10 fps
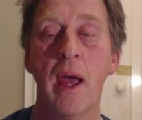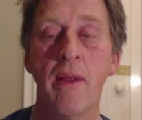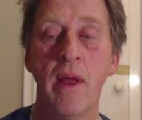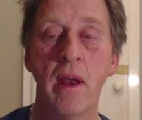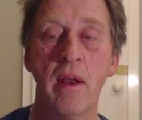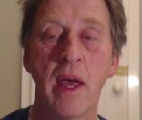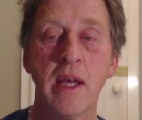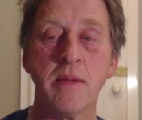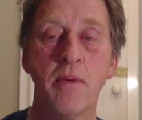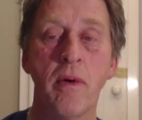and then
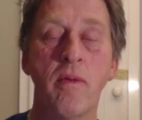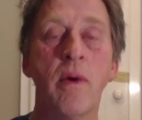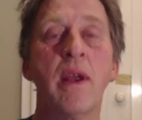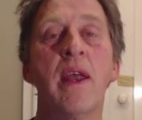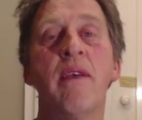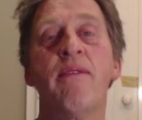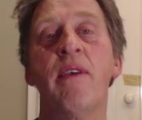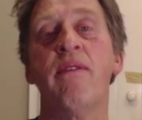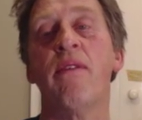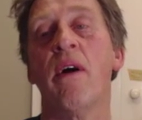Kasparov went
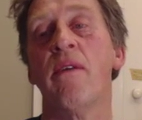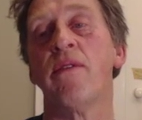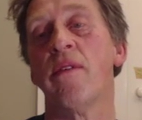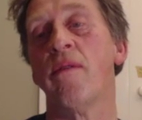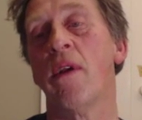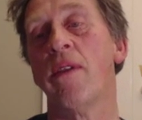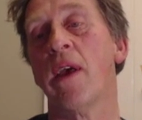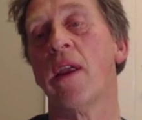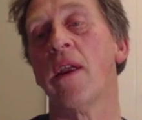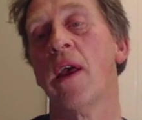fe5, something like
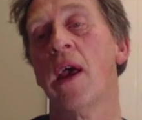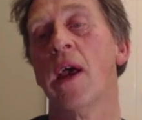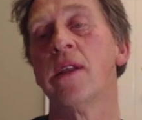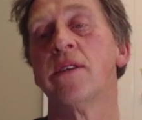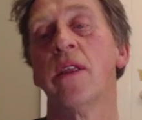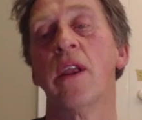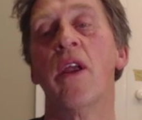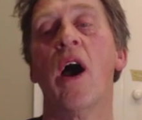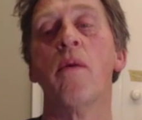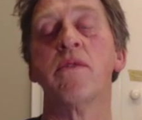that. And so the
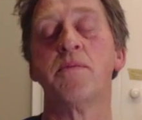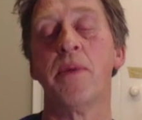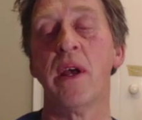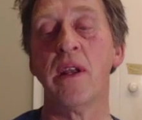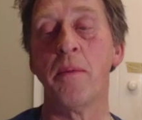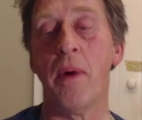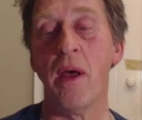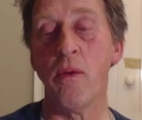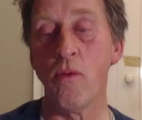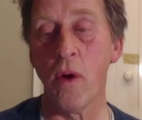knight was pinned
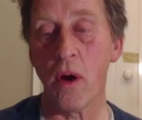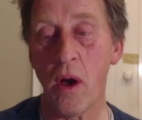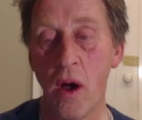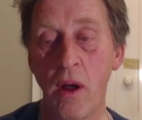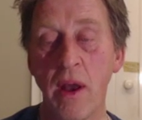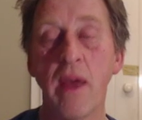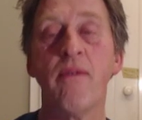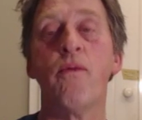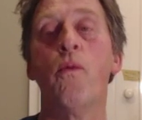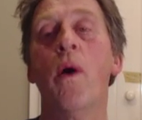by the rook on
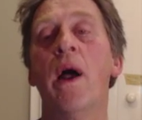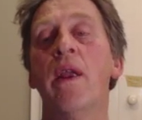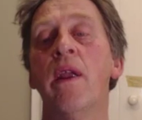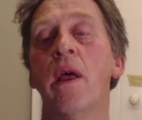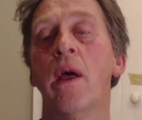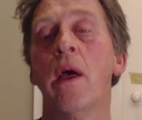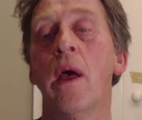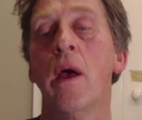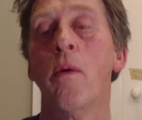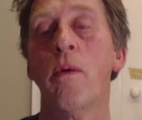f1,
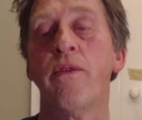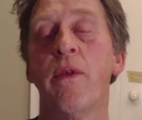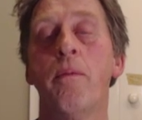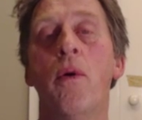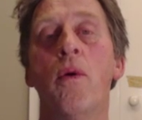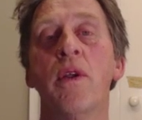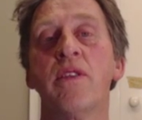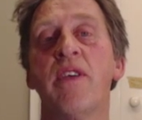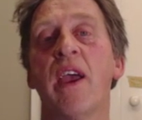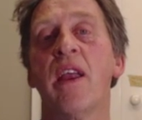with the pawn
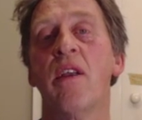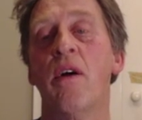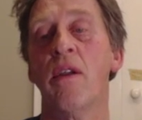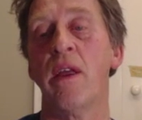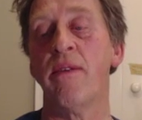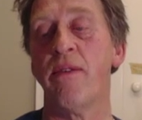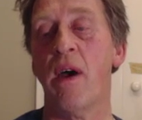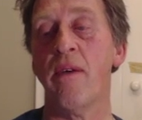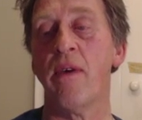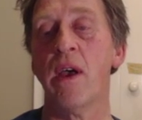attacking it on
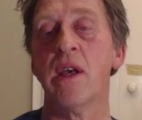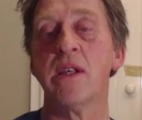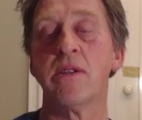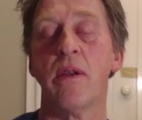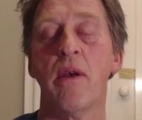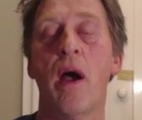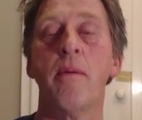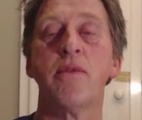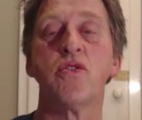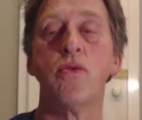e5. So
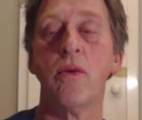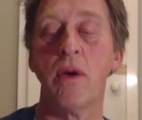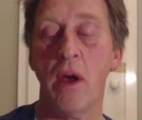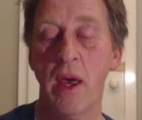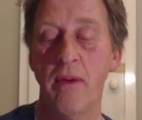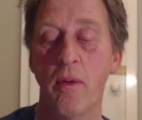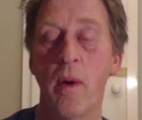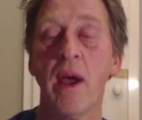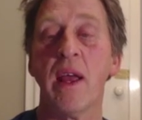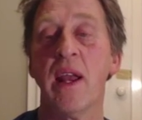I'm sure
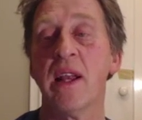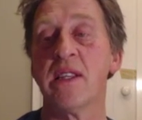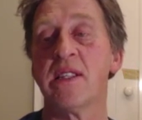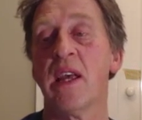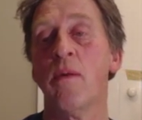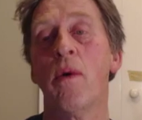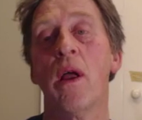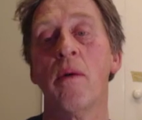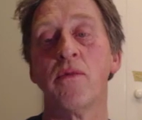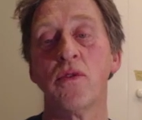everyone can understand
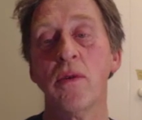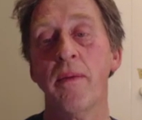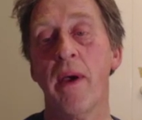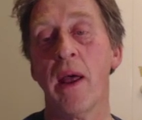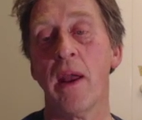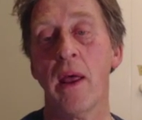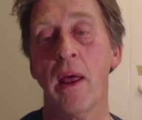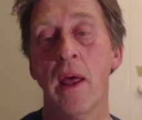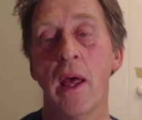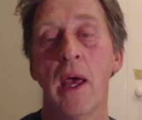what I'm talking about.
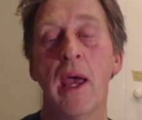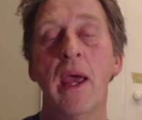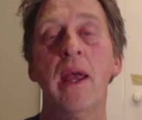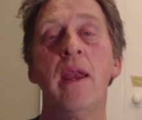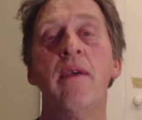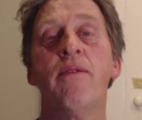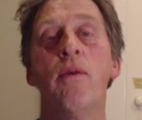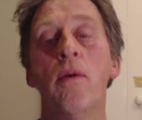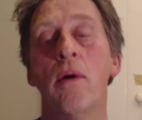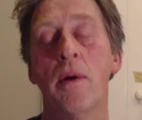
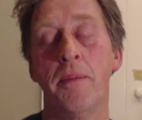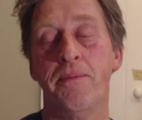ed4,